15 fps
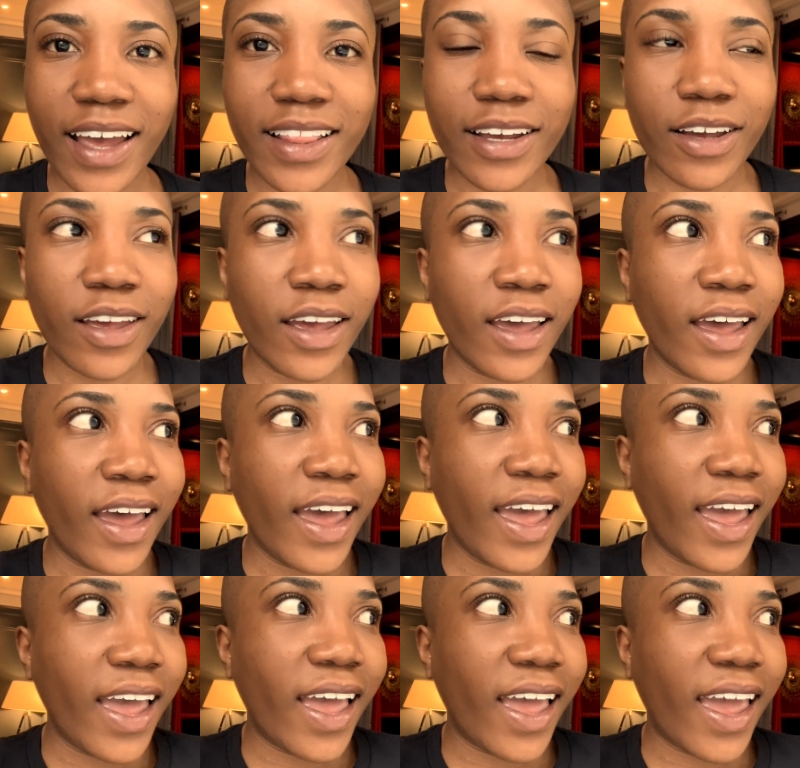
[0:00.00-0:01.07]
Like,
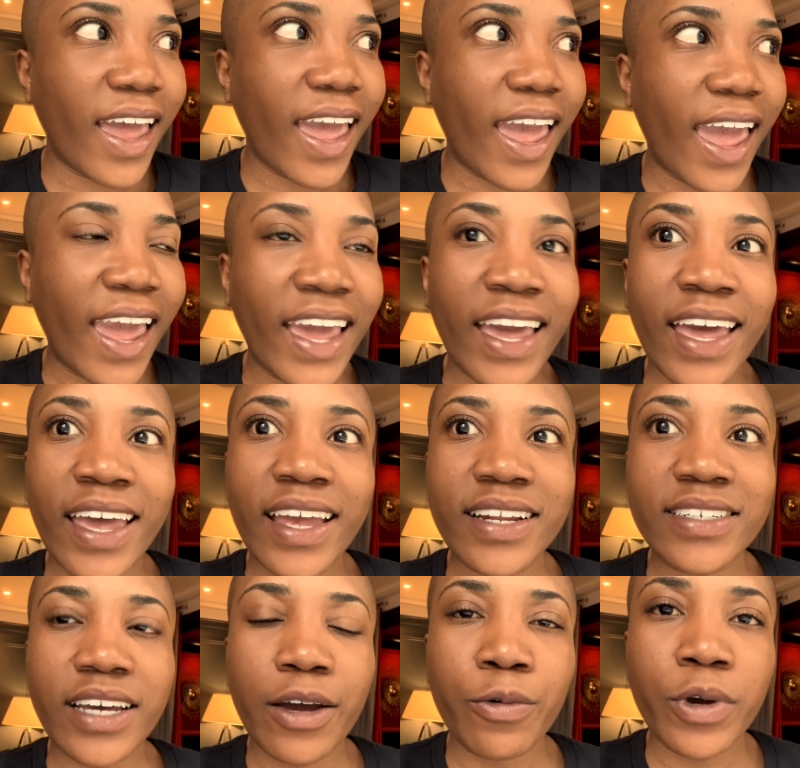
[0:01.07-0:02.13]

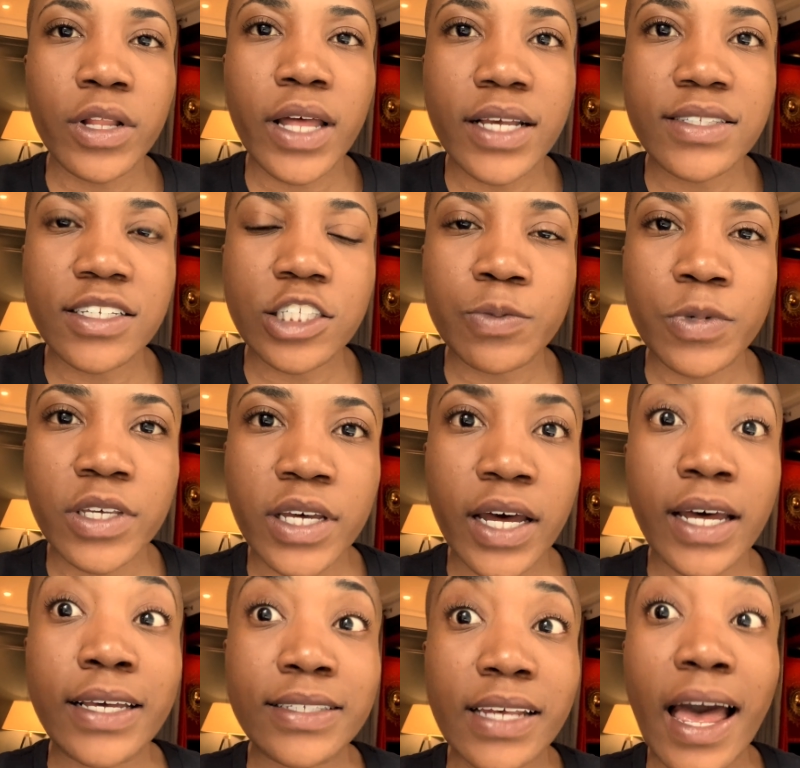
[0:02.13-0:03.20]
and I realized it's
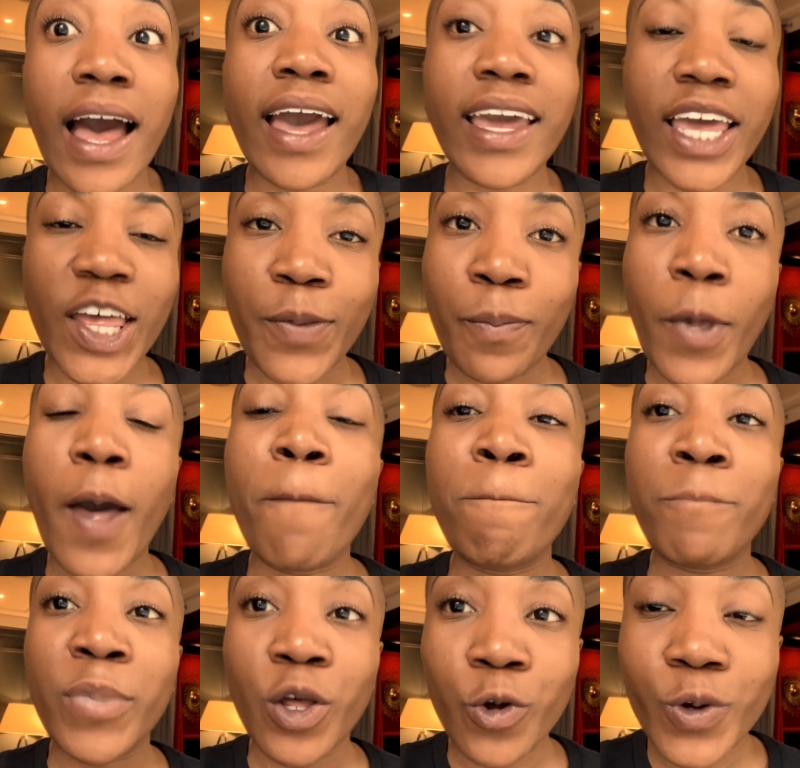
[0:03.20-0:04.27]
because I am
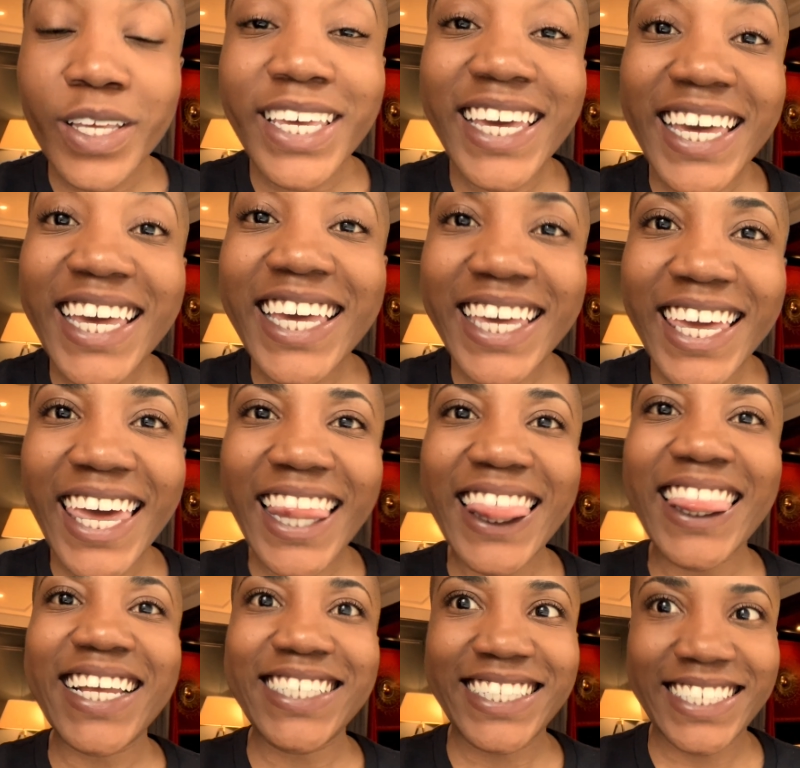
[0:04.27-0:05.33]
milking
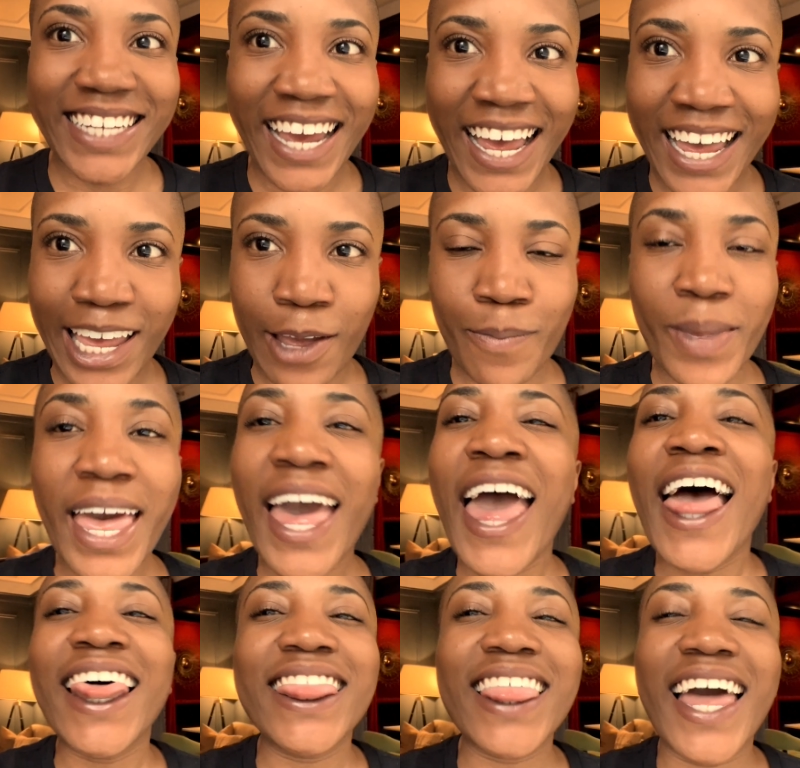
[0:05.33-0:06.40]
this time
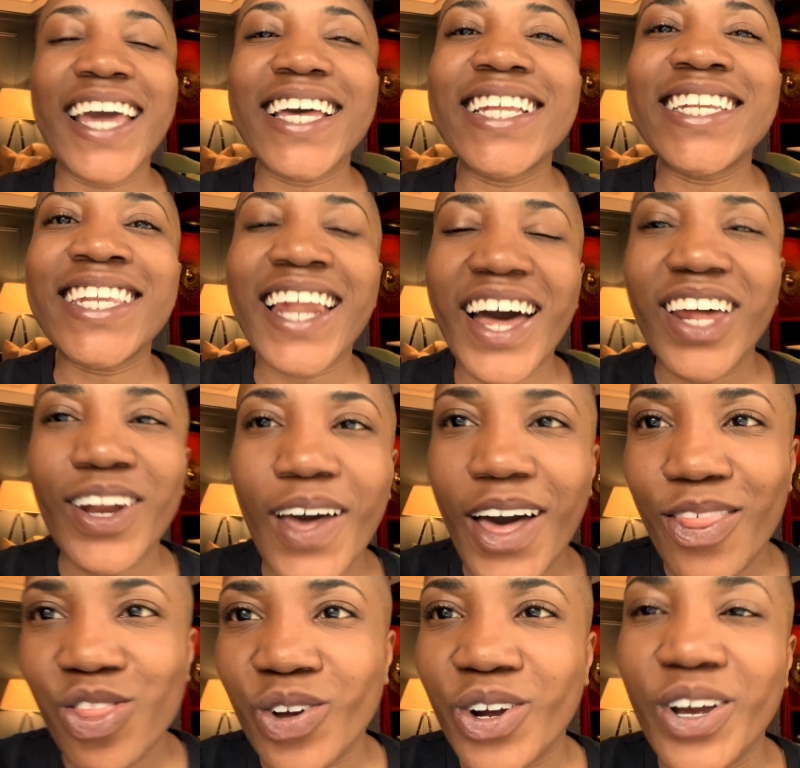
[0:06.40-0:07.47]
like none
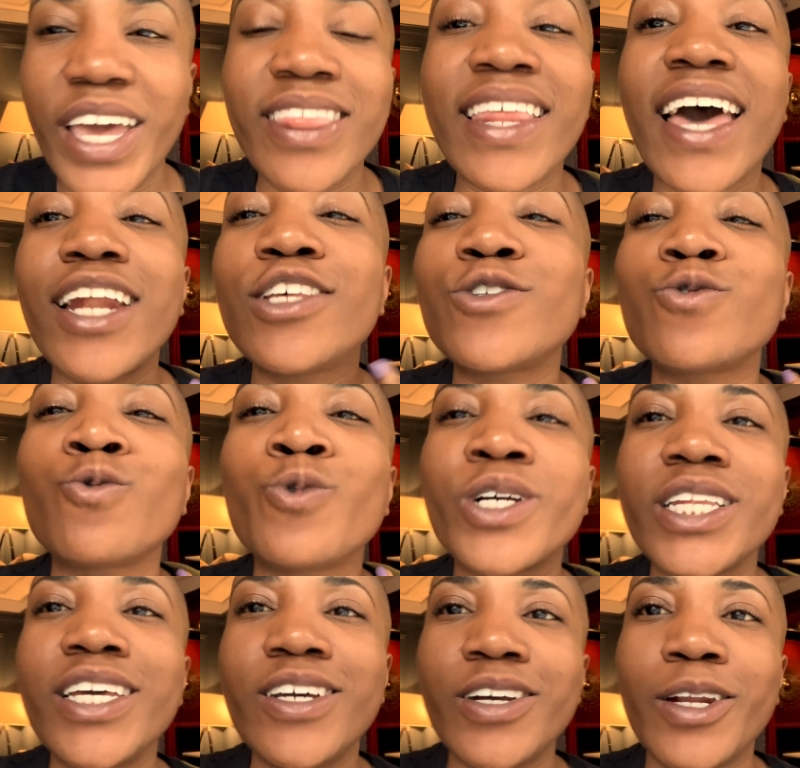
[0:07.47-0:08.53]
other, and that is
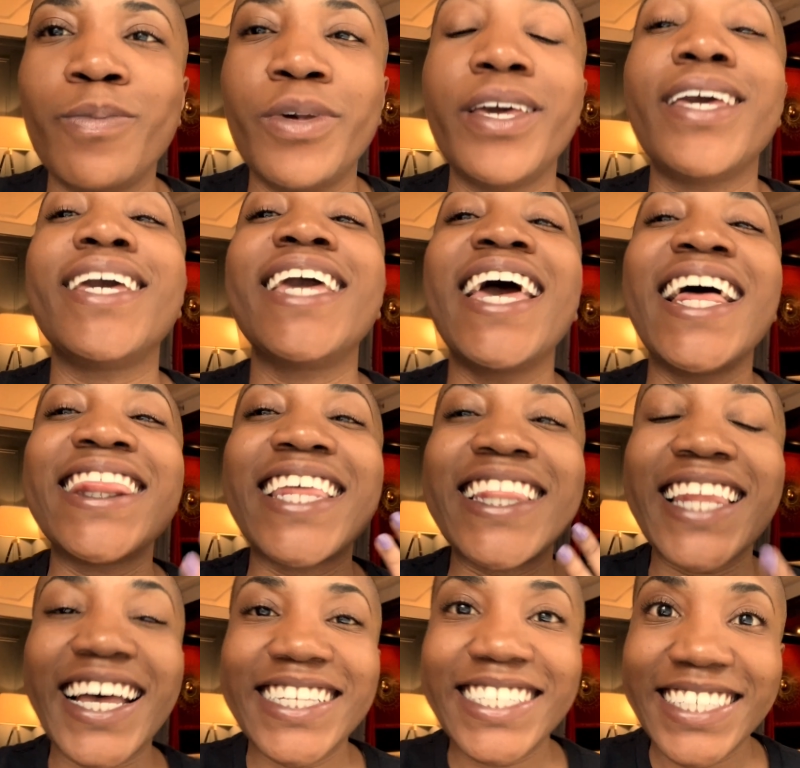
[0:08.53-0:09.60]
really going to be the
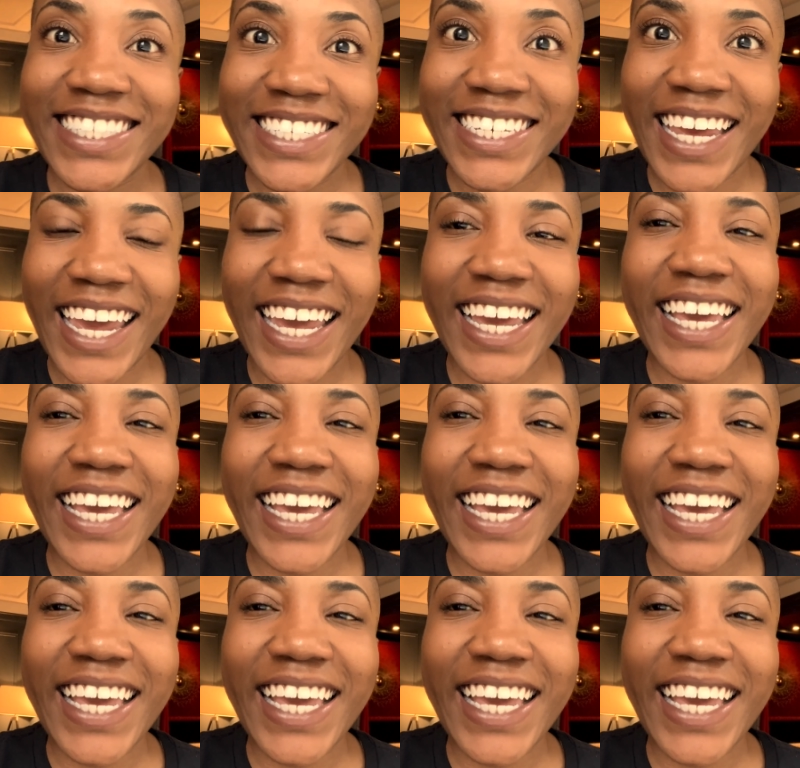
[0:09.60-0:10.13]
lesson today.